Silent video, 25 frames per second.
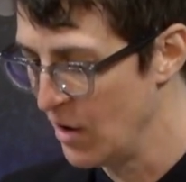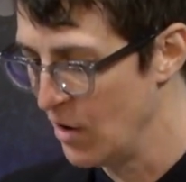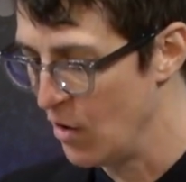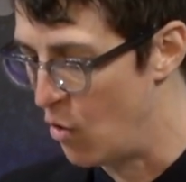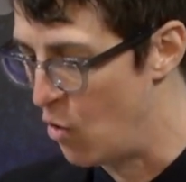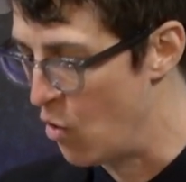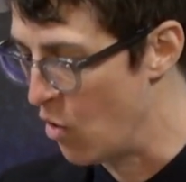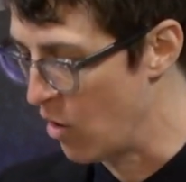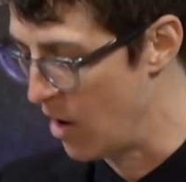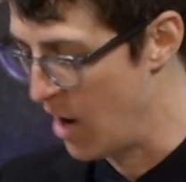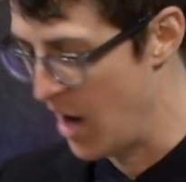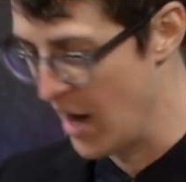
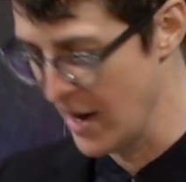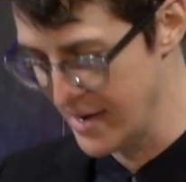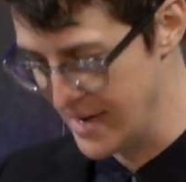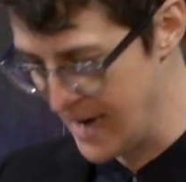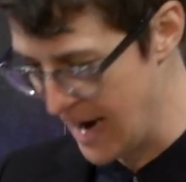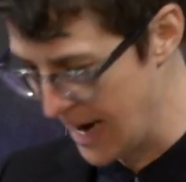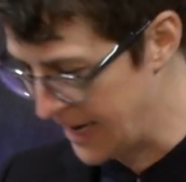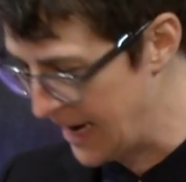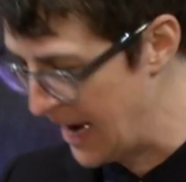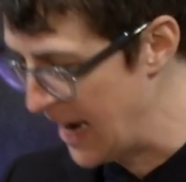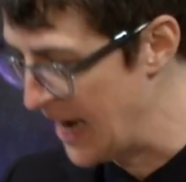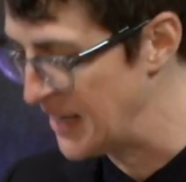or on
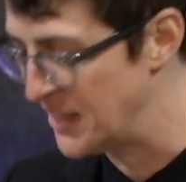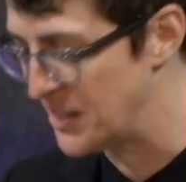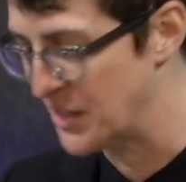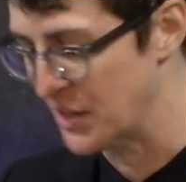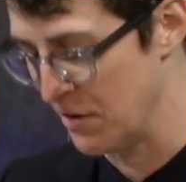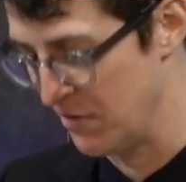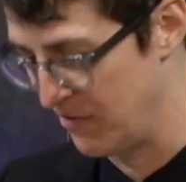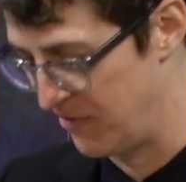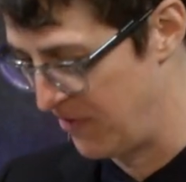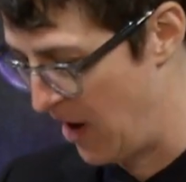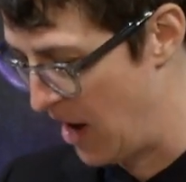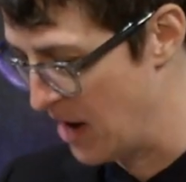decades
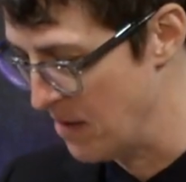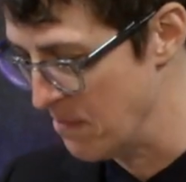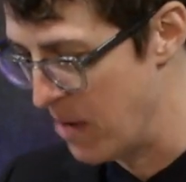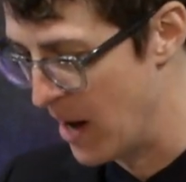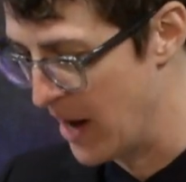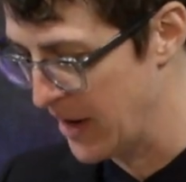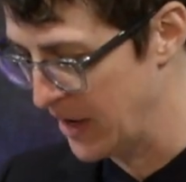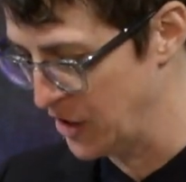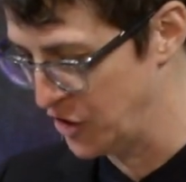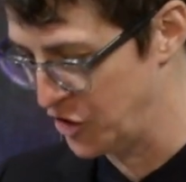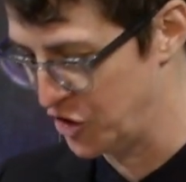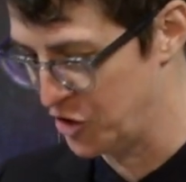of
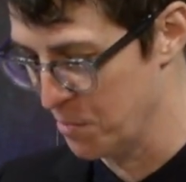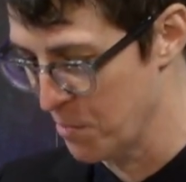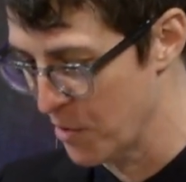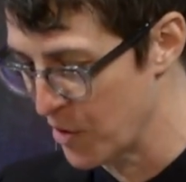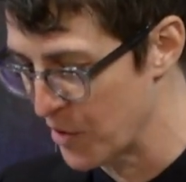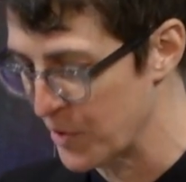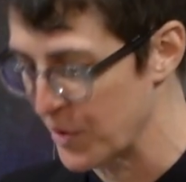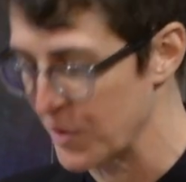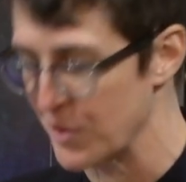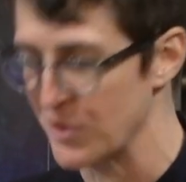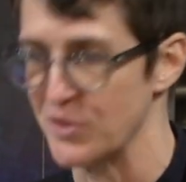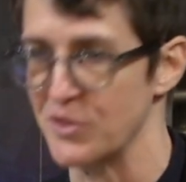unpunished
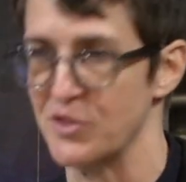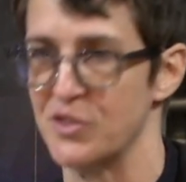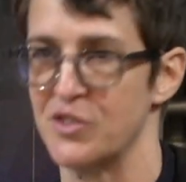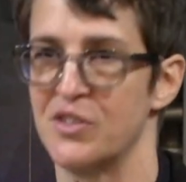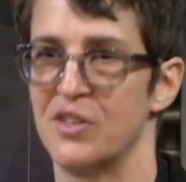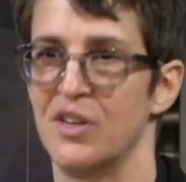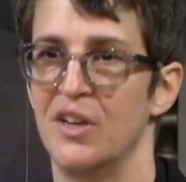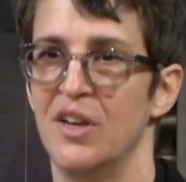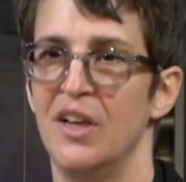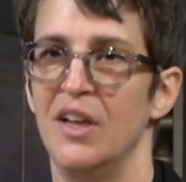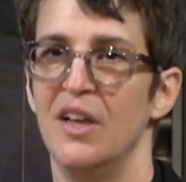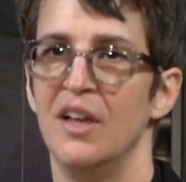
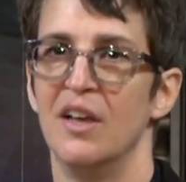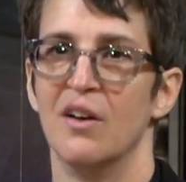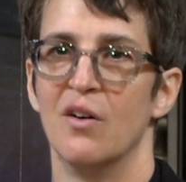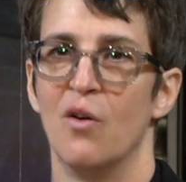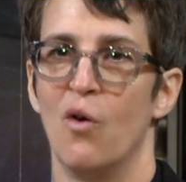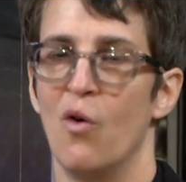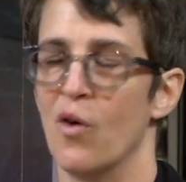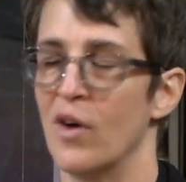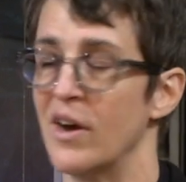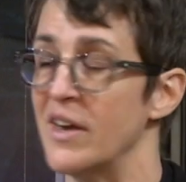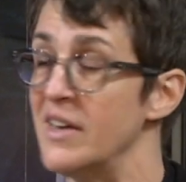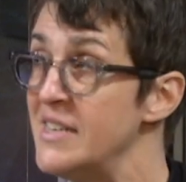murders,
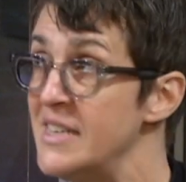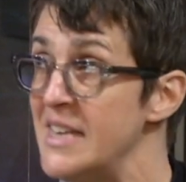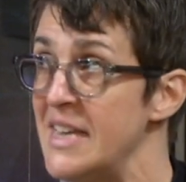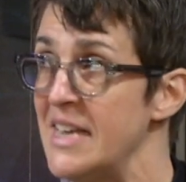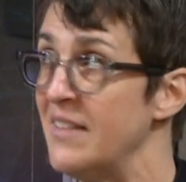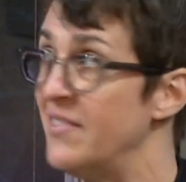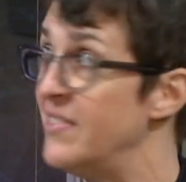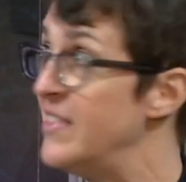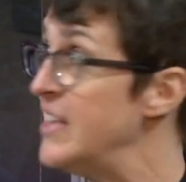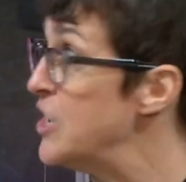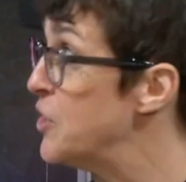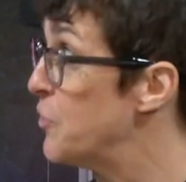or
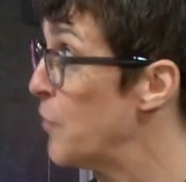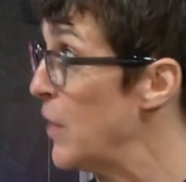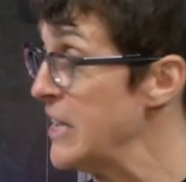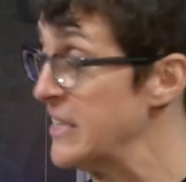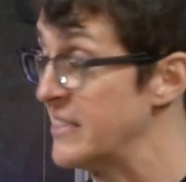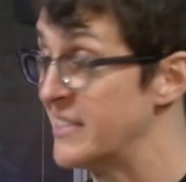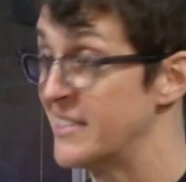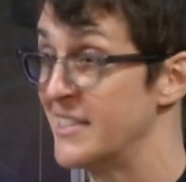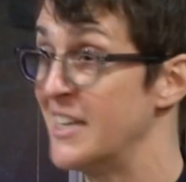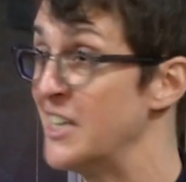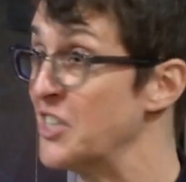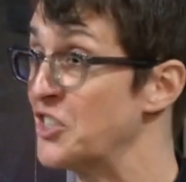indeed the
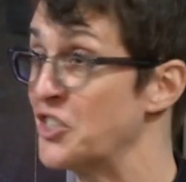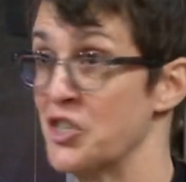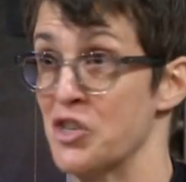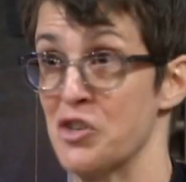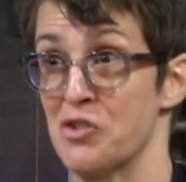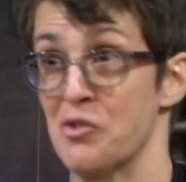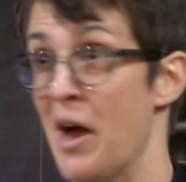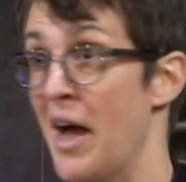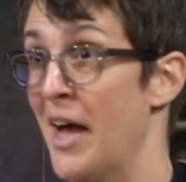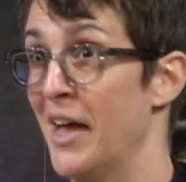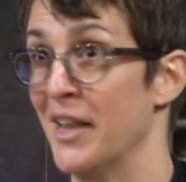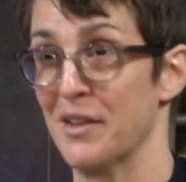Great Sedition
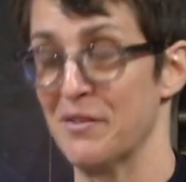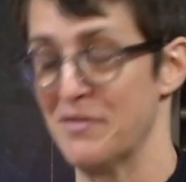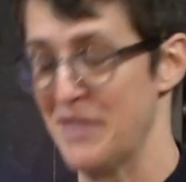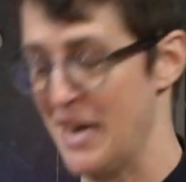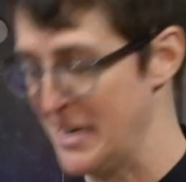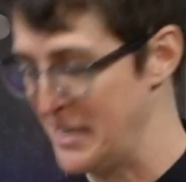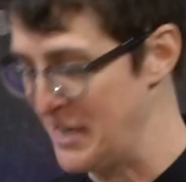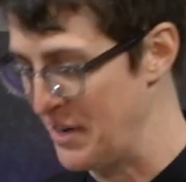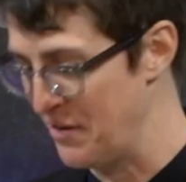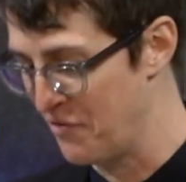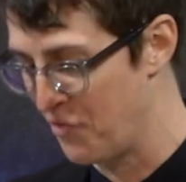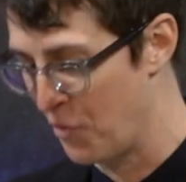trial of
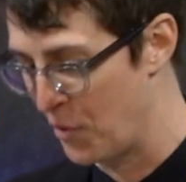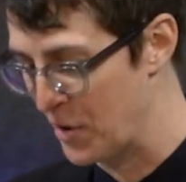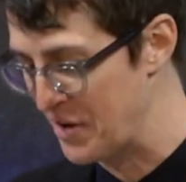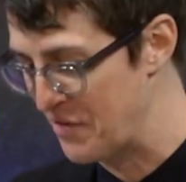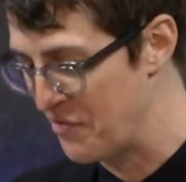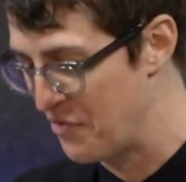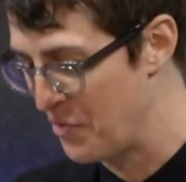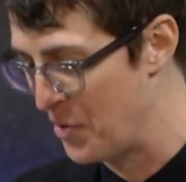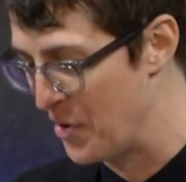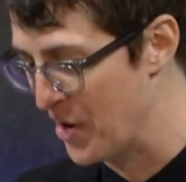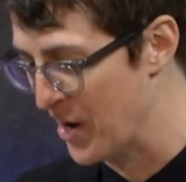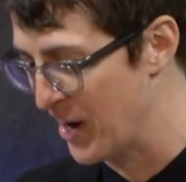
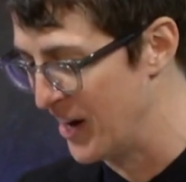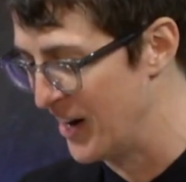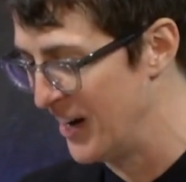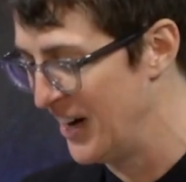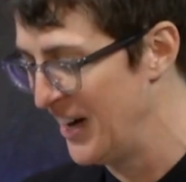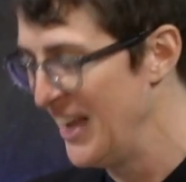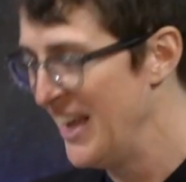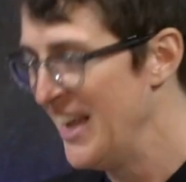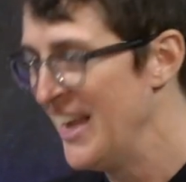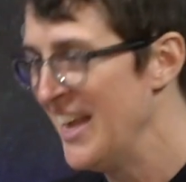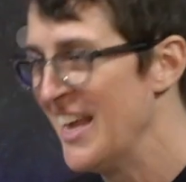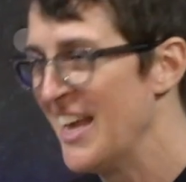
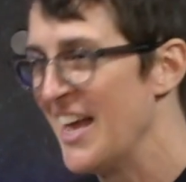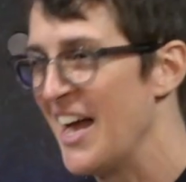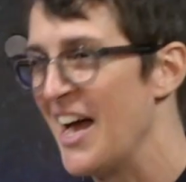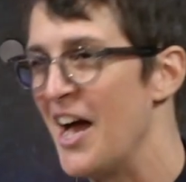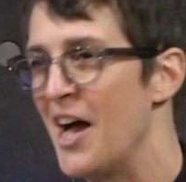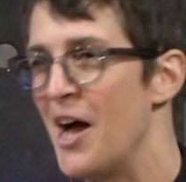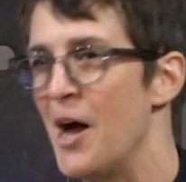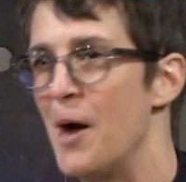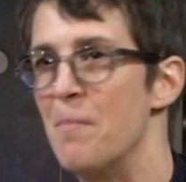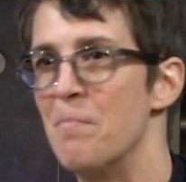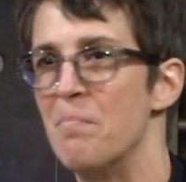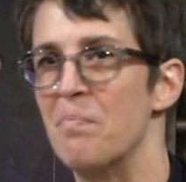1944.
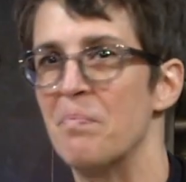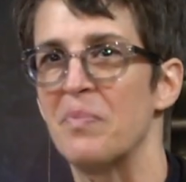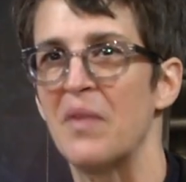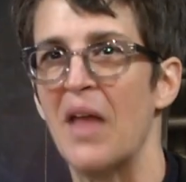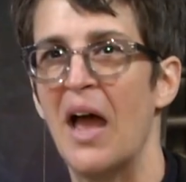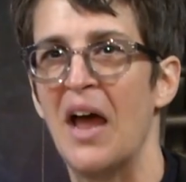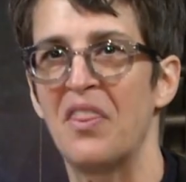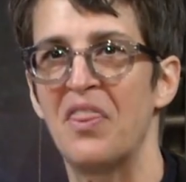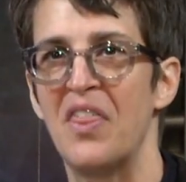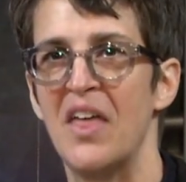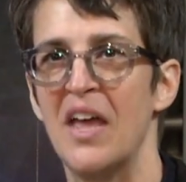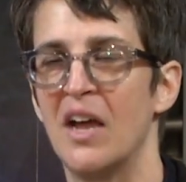
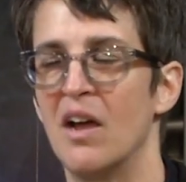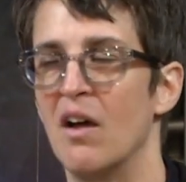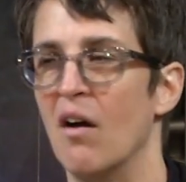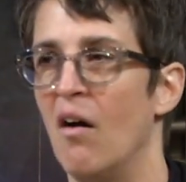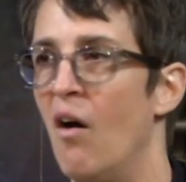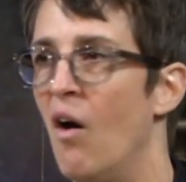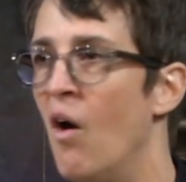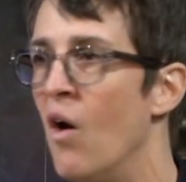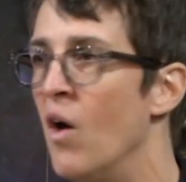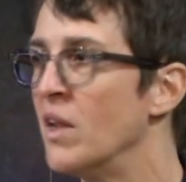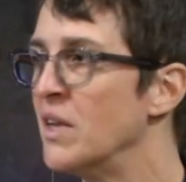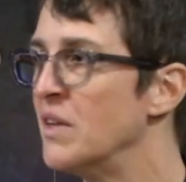I think
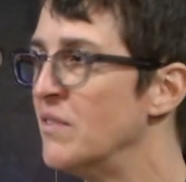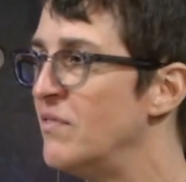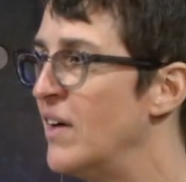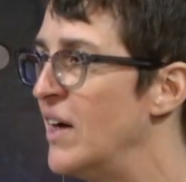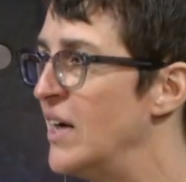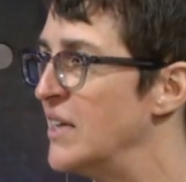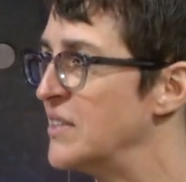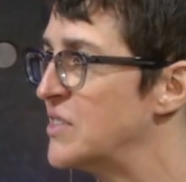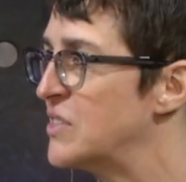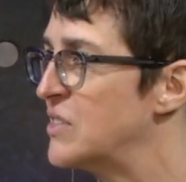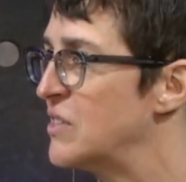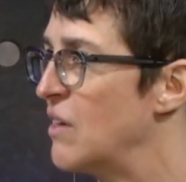all of
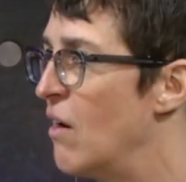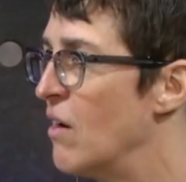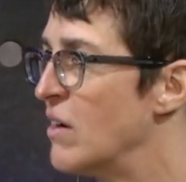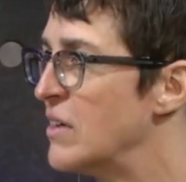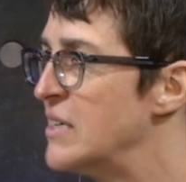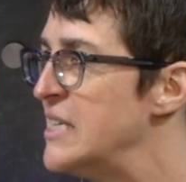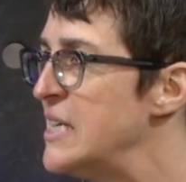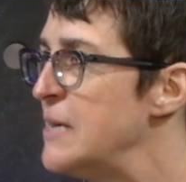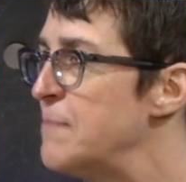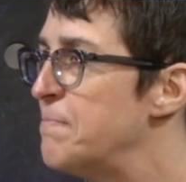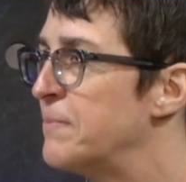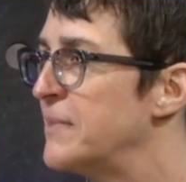us are
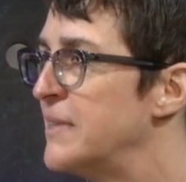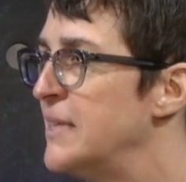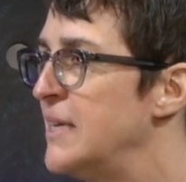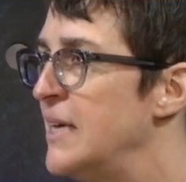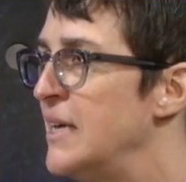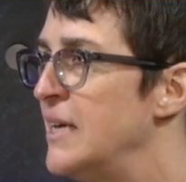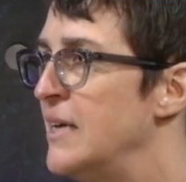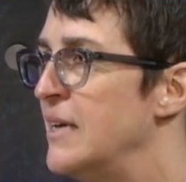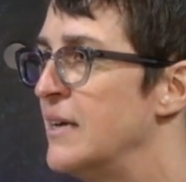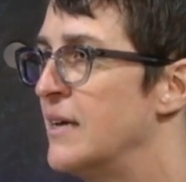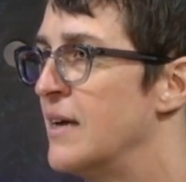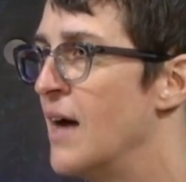
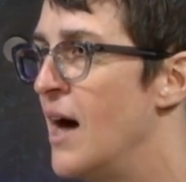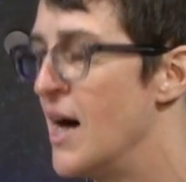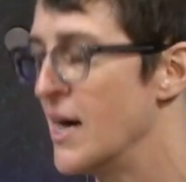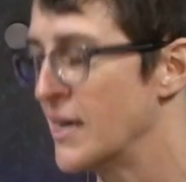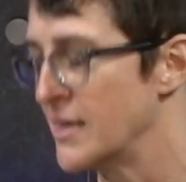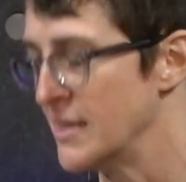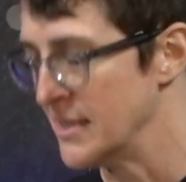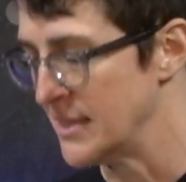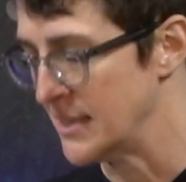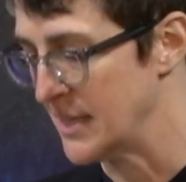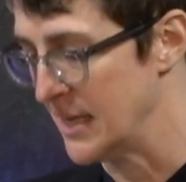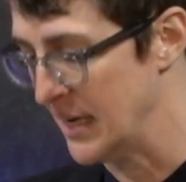deeply
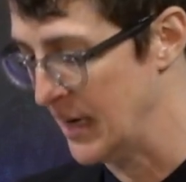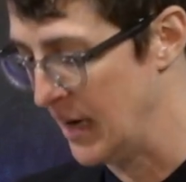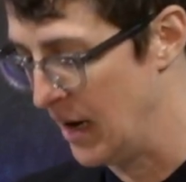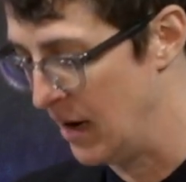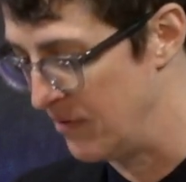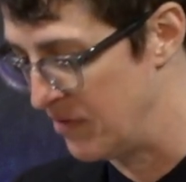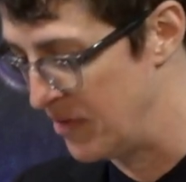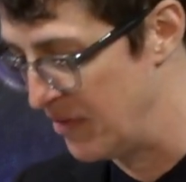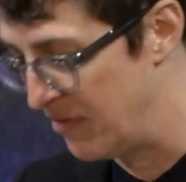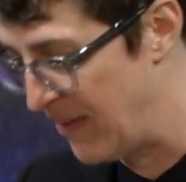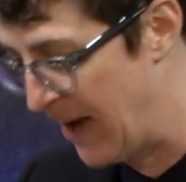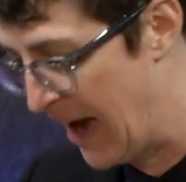cognizant
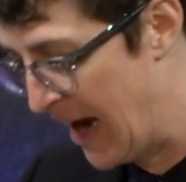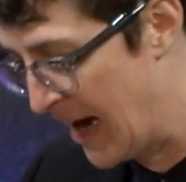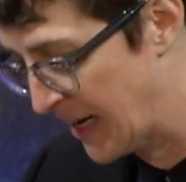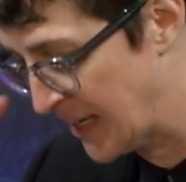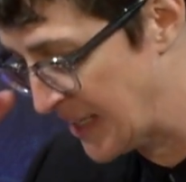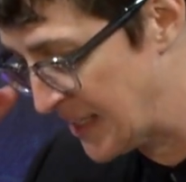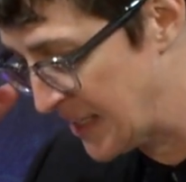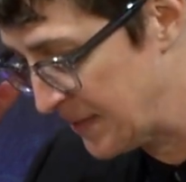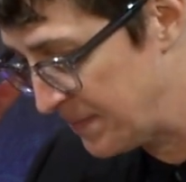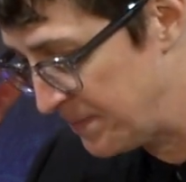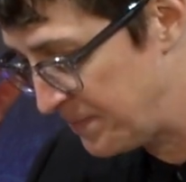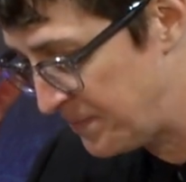of the
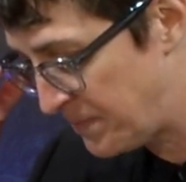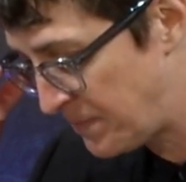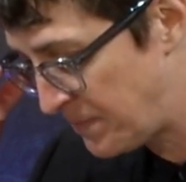fact